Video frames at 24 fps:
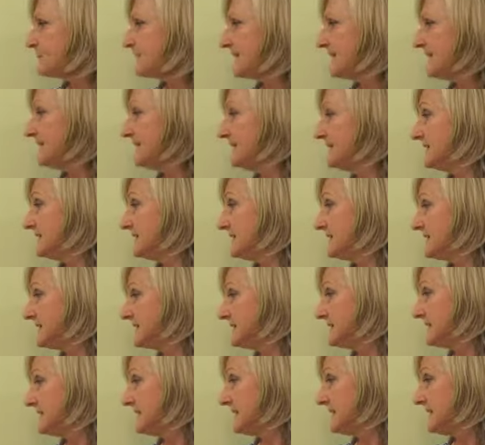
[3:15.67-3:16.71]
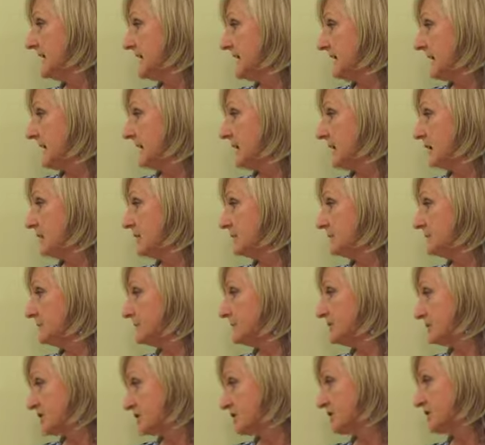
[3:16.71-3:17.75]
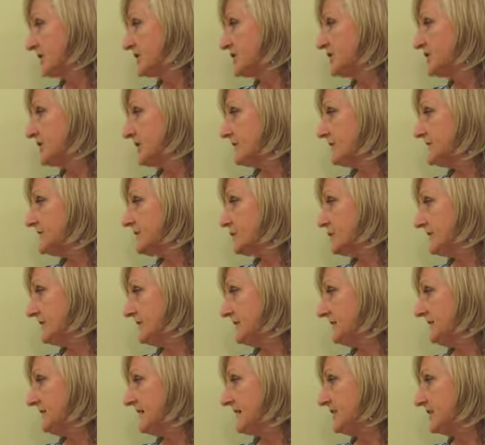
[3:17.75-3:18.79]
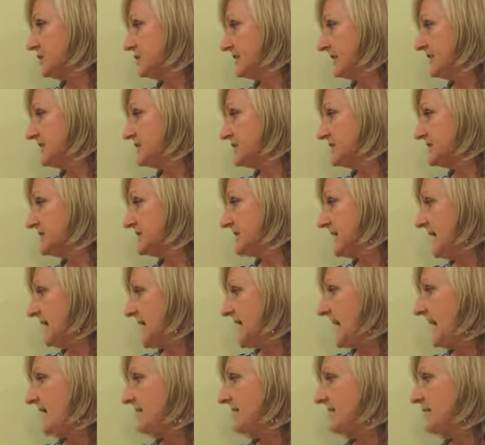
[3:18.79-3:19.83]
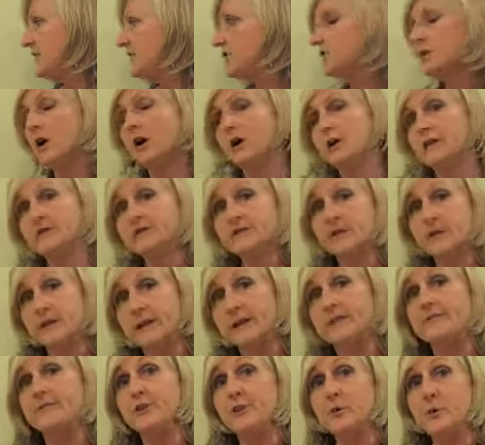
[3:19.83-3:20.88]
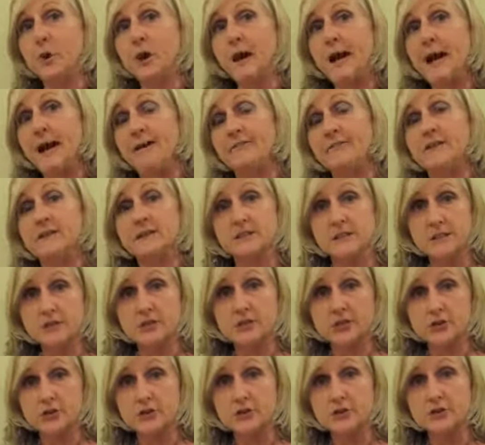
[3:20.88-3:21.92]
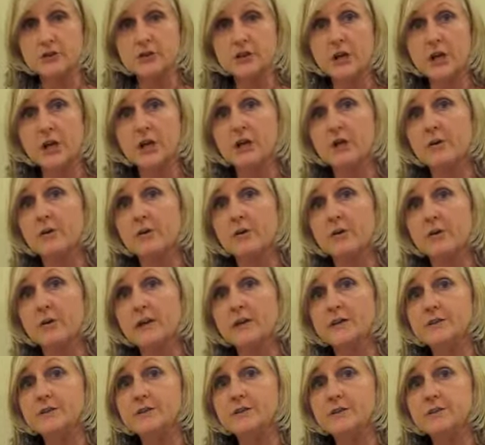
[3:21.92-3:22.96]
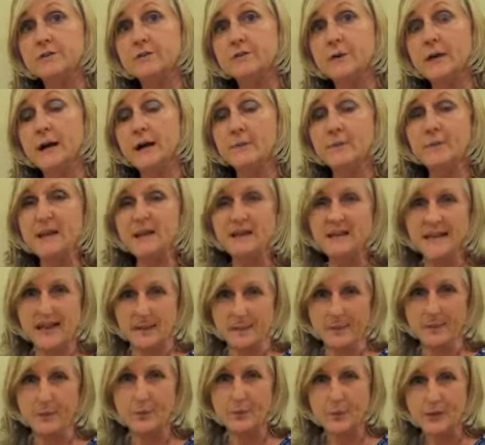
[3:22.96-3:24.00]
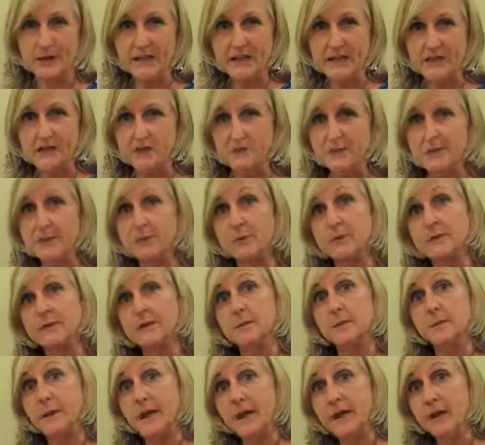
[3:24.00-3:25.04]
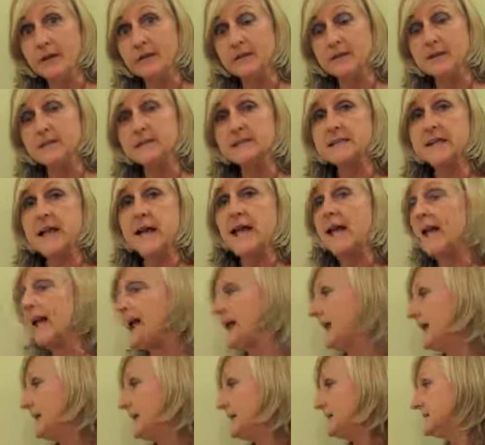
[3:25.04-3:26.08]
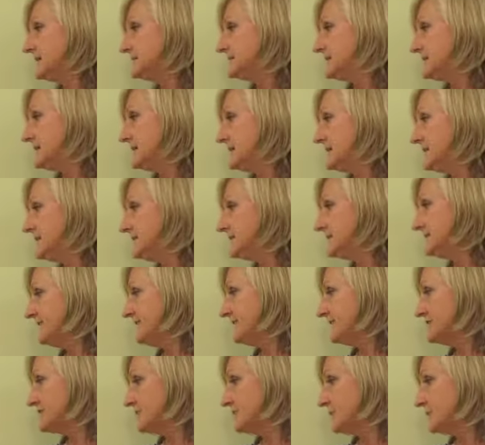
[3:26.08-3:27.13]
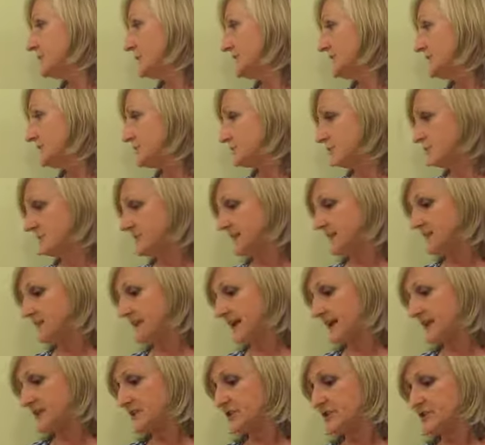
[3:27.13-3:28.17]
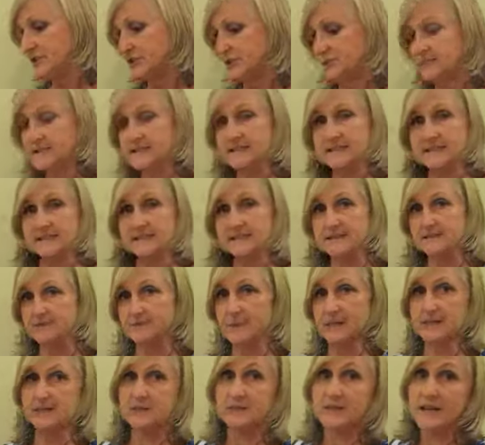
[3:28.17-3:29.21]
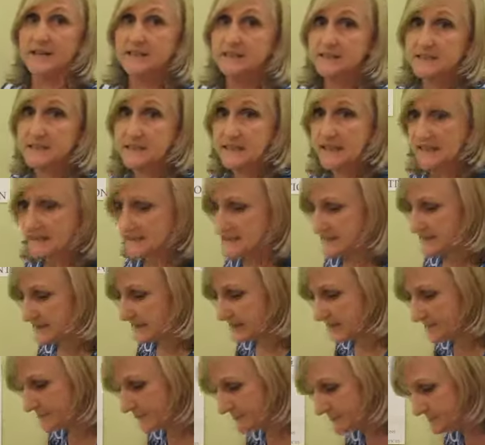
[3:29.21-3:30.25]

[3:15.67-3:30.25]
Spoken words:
And then the next thing, so you're going to share the screening evaluations. And then you're also, if you have concerns, you're going to be that bridge between the parents and intervention resources and services. And so that's the next step.